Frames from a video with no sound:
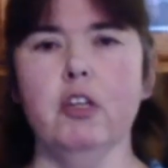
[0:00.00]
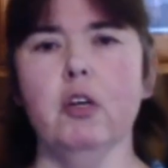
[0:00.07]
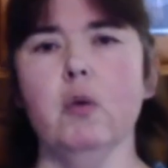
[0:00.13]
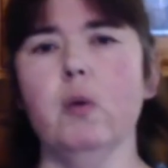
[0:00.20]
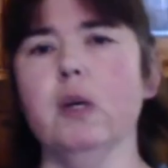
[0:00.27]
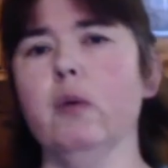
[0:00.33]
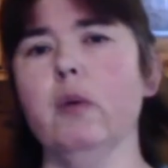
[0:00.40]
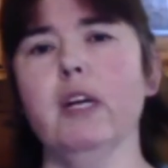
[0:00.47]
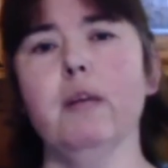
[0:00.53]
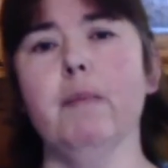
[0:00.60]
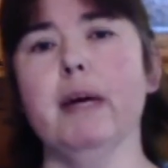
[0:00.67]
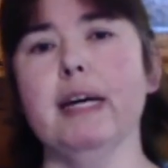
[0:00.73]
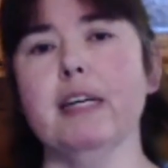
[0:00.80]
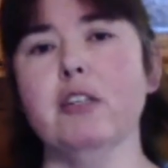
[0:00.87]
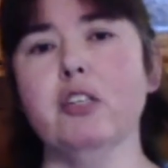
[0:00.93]
If you don't want to
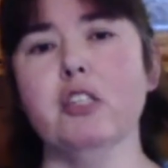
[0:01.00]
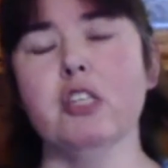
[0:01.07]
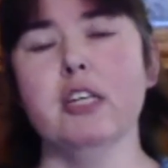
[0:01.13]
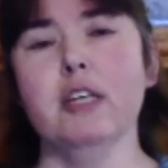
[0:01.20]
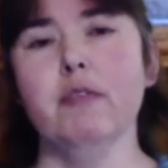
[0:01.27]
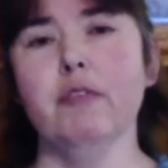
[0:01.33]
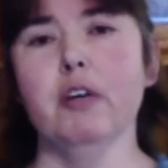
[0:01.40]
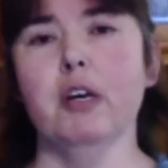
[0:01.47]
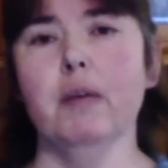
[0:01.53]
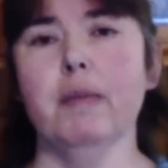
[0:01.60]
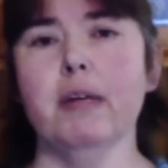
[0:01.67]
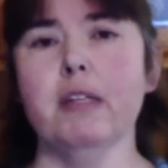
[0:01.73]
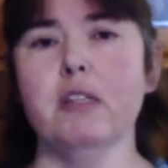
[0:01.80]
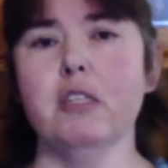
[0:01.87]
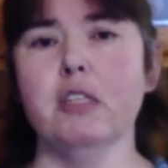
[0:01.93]
win the bag, just leave
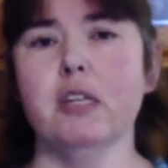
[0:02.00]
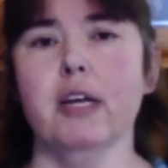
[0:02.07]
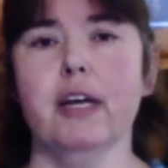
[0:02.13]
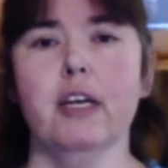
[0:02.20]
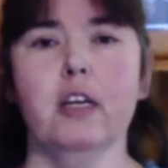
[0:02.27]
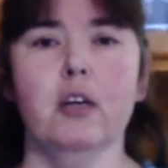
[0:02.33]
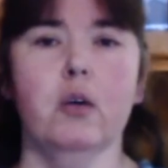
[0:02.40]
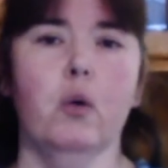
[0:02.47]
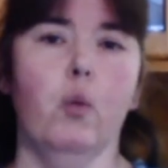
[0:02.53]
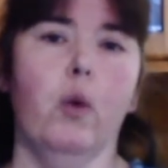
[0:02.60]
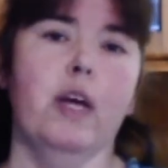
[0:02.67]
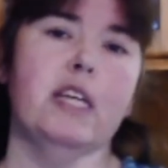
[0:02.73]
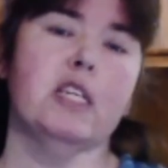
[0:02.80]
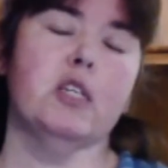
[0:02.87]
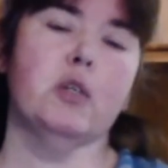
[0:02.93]
comments like you
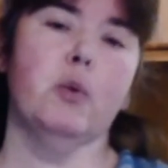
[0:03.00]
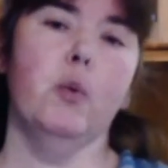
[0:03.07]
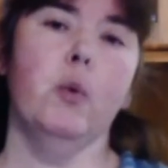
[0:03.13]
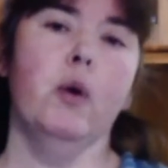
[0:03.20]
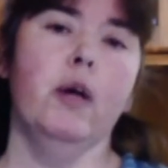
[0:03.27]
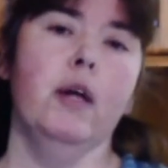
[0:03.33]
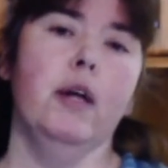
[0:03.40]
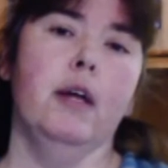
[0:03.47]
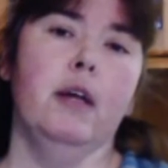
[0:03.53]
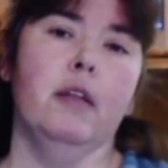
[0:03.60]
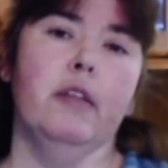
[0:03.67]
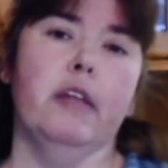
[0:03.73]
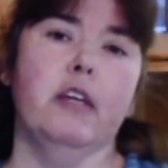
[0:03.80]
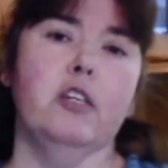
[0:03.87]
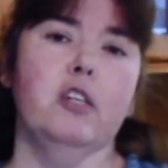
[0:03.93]
always do.
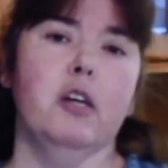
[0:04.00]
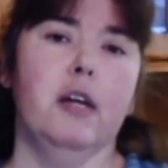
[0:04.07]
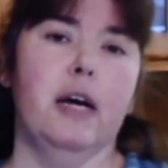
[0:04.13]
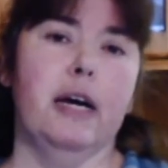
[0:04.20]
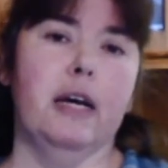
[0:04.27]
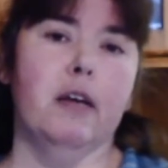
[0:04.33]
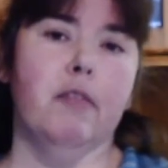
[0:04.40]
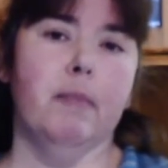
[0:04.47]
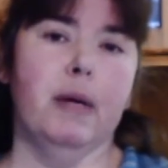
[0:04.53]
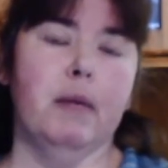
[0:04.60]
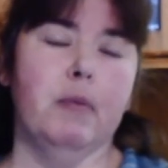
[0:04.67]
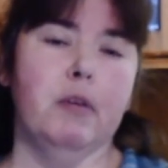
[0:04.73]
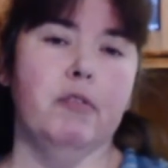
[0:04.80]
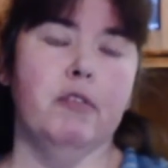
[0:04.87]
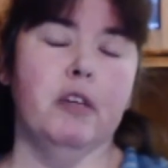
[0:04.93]
Things you like,
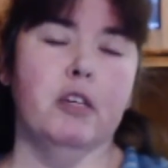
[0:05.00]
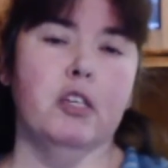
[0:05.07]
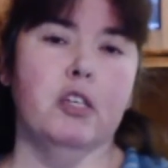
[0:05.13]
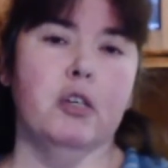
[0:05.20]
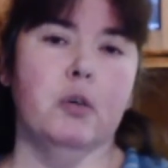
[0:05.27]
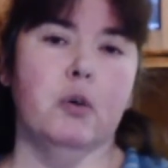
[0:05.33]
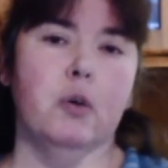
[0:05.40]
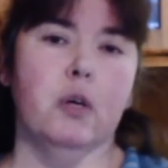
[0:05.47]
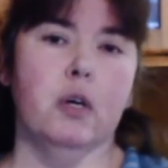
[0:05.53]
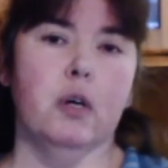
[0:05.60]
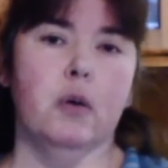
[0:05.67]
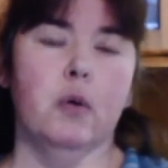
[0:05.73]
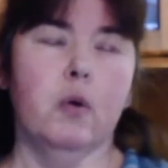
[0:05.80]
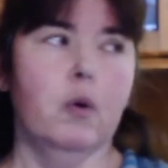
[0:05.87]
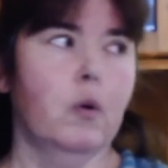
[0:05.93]
maybe things you
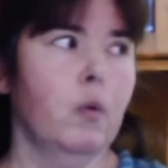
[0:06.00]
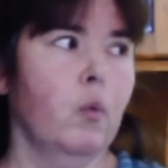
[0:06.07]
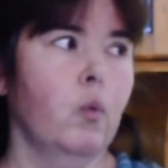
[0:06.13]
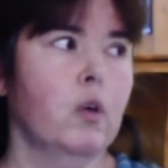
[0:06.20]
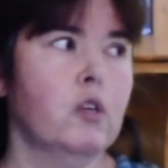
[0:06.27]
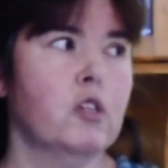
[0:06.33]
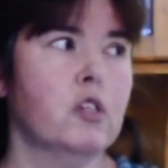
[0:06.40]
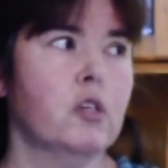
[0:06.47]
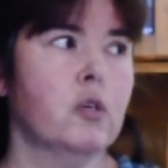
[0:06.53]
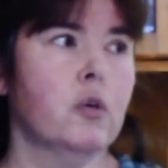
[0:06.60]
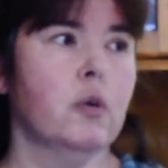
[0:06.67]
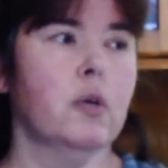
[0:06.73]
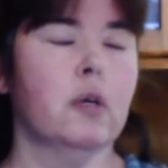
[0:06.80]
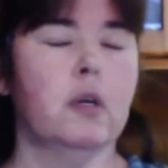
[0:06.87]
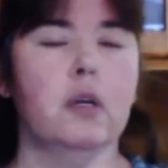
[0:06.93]
want
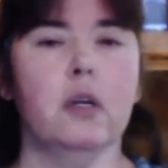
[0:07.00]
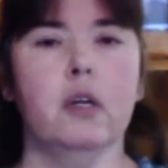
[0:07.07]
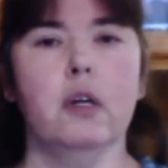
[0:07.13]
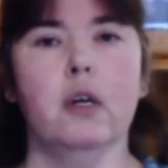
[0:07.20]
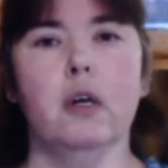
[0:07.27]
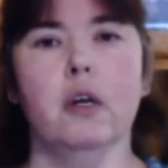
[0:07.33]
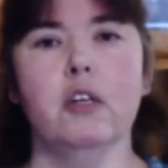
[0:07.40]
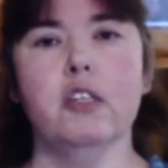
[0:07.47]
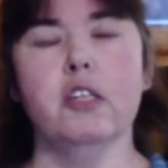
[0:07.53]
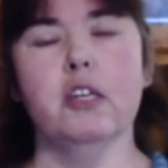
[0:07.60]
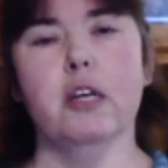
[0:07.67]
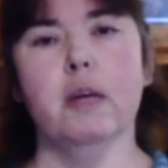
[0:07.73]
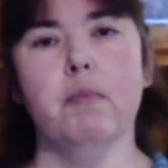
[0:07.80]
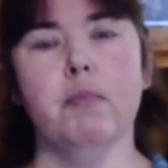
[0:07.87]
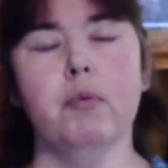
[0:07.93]
to
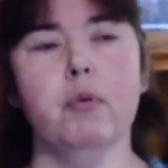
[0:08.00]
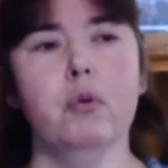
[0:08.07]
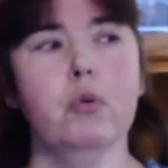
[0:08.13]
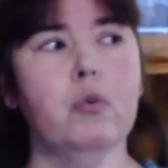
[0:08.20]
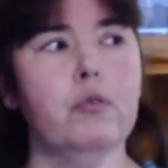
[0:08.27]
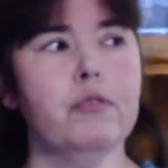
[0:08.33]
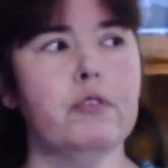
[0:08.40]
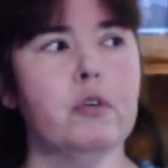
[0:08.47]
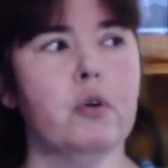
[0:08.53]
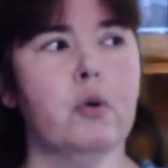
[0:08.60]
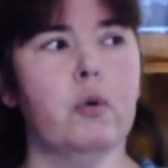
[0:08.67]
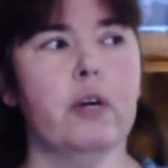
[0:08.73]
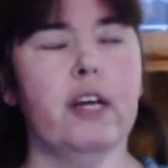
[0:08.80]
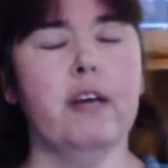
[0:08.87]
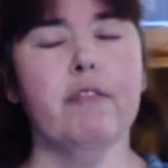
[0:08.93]
see improved
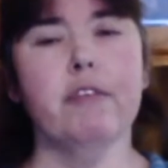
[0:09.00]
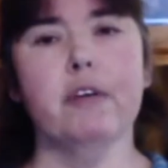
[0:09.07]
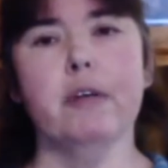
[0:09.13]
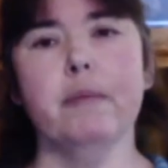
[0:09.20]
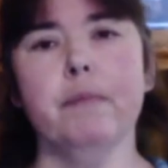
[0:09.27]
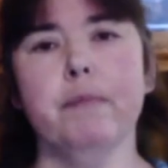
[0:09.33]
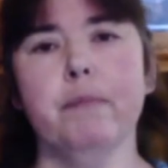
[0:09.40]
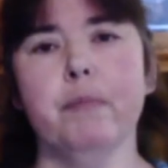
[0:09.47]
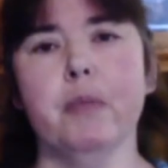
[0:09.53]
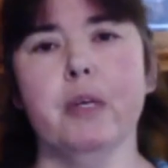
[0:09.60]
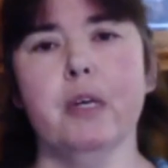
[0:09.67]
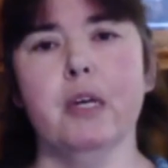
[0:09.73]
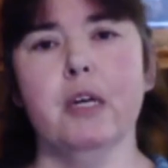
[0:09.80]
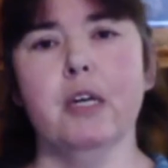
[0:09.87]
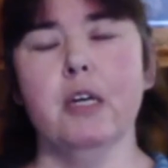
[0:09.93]
or whatever.
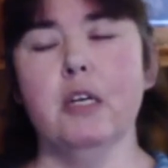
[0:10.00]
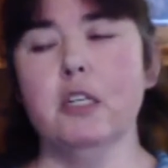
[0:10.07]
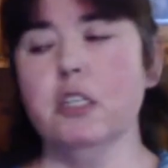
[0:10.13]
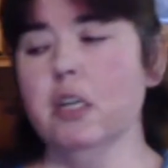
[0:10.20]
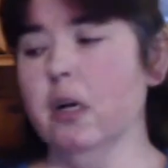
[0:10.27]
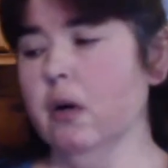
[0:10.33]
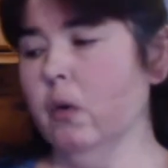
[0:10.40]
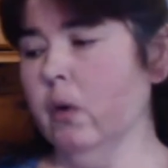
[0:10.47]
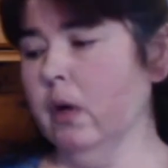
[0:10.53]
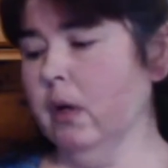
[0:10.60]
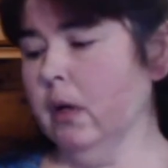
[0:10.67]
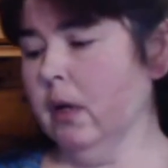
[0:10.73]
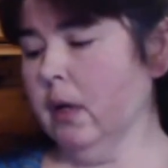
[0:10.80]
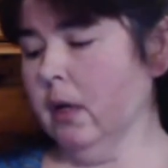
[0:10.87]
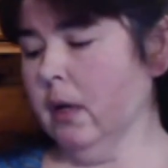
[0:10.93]

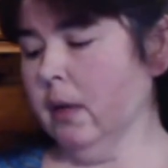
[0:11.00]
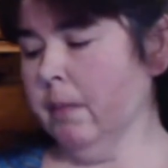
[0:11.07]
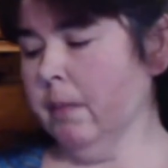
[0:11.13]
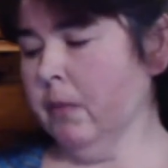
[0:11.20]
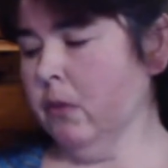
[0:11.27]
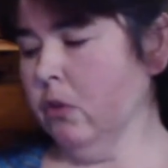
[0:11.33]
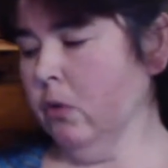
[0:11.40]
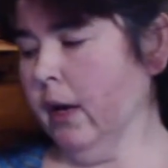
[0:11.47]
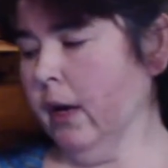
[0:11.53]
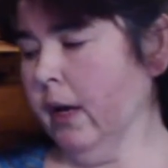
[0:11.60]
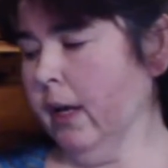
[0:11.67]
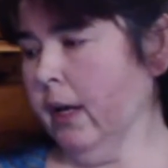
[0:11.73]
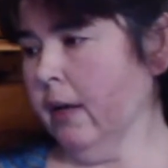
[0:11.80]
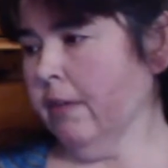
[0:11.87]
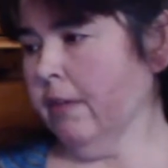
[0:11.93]
So,
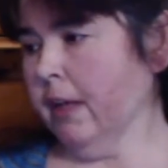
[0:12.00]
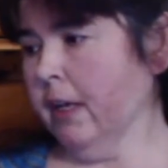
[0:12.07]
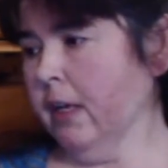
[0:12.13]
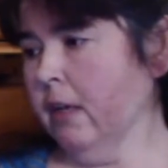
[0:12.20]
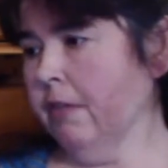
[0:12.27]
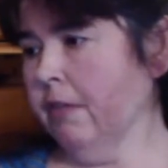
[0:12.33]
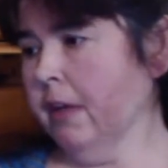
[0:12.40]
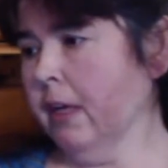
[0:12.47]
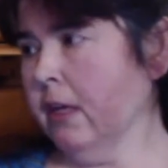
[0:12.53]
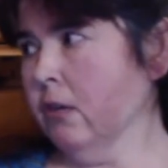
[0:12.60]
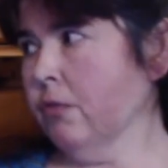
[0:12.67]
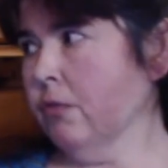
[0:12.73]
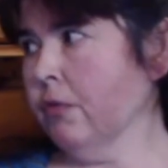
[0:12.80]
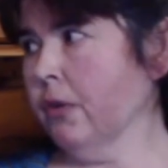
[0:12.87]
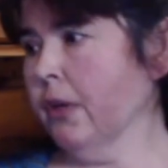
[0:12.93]
do I have
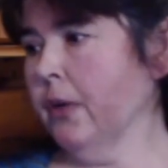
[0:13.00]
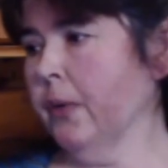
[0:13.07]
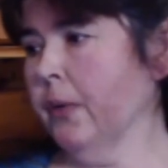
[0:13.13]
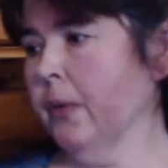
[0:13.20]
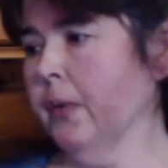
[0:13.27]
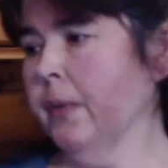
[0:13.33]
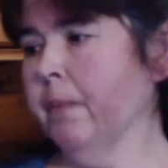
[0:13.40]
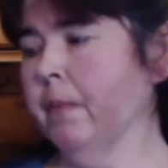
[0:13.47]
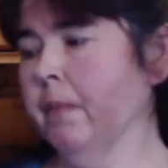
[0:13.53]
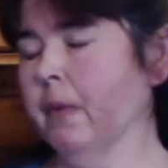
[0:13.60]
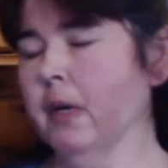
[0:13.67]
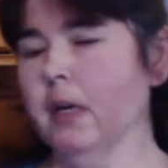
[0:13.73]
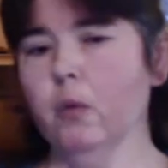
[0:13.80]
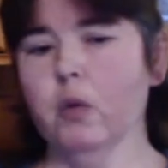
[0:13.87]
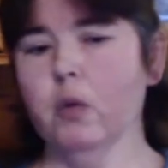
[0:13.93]
anything else for you?
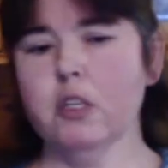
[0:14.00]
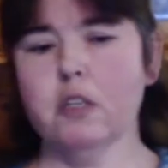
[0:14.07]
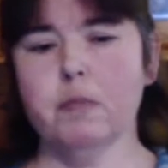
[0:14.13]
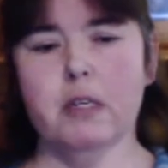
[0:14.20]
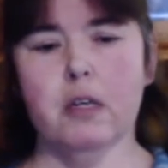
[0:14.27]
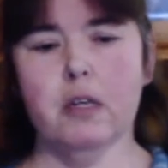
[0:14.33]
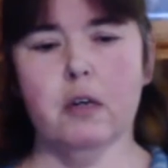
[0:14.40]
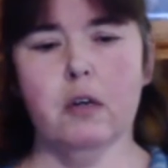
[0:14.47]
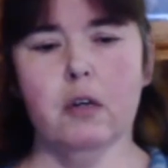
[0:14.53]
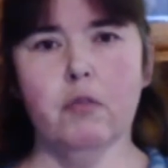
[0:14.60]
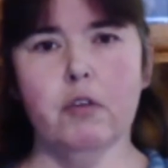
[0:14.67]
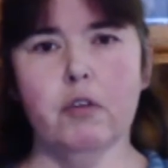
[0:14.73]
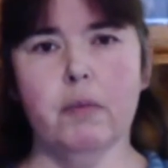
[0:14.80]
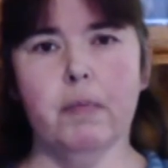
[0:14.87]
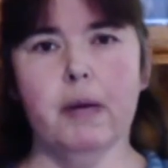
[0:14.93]
I was a bit
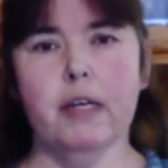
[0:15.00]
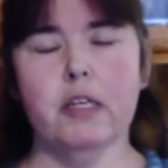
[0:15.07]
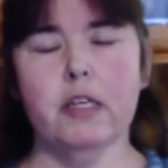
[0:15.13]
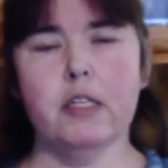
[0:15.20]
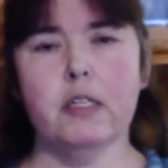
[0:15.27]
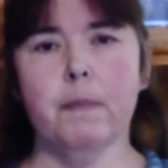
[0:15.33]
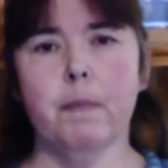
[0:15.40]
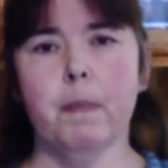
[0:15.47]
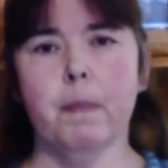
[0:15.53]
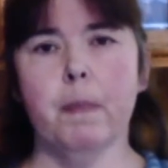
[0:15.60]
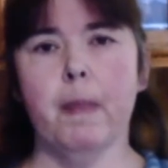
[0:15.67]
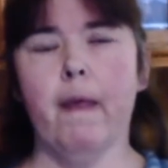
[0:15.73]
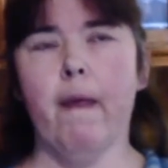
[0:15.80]
all over the place.